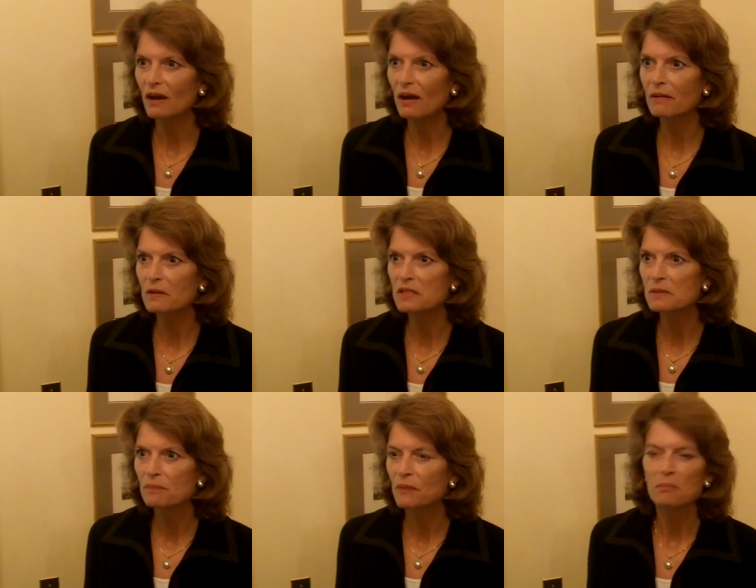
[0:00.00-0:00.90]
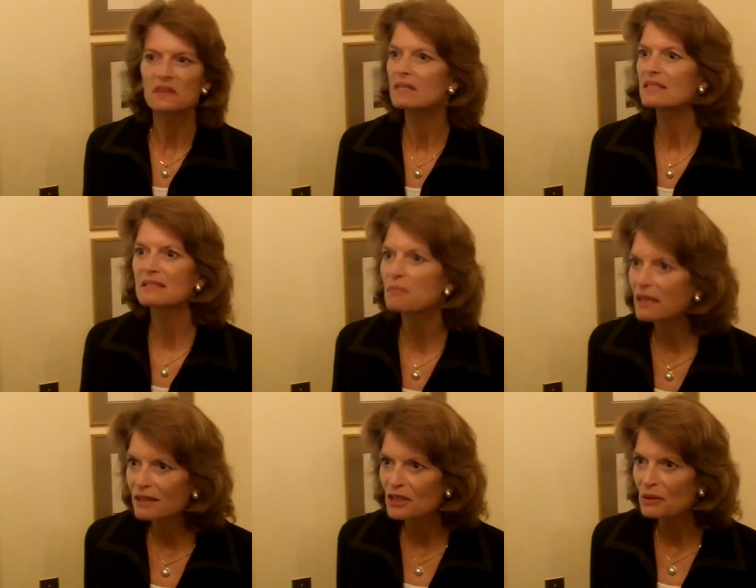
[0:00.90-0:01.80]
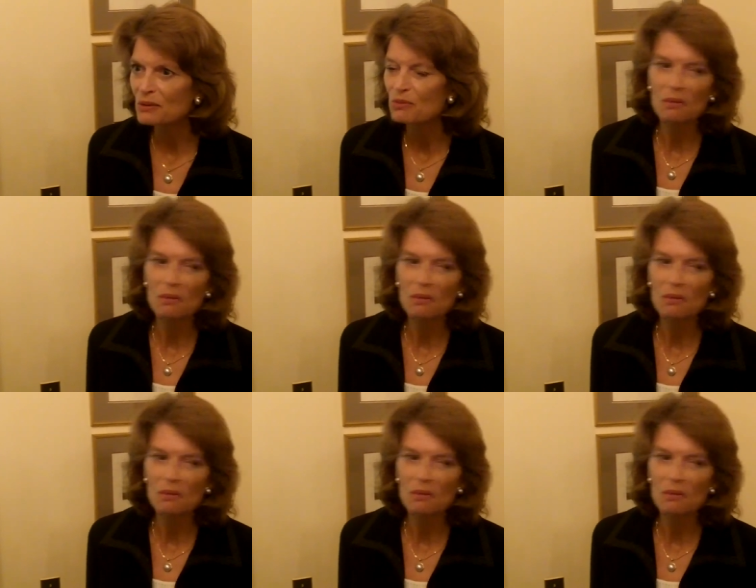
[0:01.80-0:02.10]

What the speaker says: Congress, but that doesn't make the news.